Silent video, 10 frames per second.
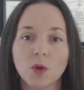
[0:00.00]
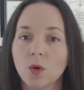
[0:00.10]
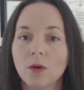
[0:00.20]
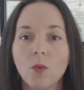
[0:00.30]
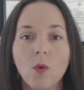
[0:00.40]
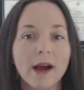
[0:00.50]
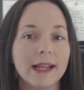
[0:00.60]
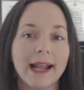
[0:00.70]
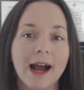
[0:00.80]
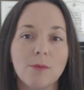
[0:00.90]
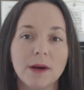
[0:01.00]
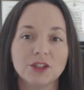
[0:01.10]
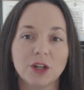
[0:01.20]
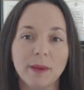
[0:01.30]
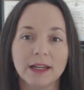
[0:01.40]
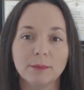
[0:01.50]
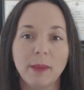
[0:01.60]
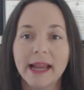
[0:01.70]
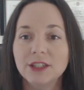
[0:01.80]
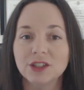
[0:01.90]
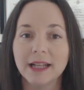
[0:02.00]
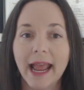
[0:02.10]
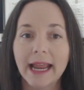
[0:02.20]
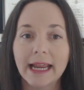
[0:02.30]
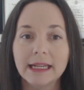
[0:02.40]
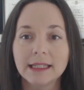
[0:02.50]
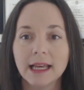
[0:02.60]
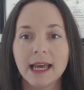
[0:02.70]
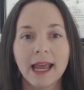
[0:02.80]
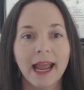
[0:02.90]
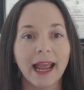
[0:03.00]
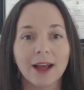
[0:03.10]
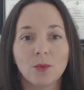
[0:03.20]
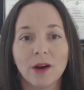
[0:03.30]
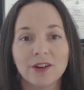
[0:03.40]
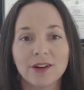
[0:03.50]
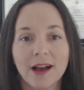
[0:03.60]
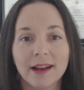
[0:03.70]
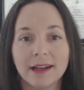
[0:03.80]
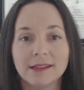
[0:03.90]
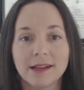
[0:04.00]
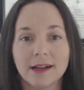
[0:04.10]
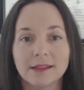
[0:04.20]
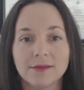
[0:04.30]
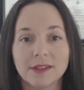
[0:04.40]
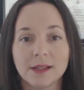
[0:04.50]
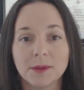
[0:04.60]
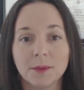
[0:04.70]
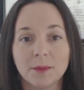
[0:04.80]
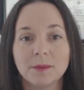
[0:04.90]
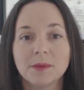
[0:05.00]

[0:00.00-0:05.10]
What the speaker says: or what and how much our patient ate, and whether or not any signs and symptoms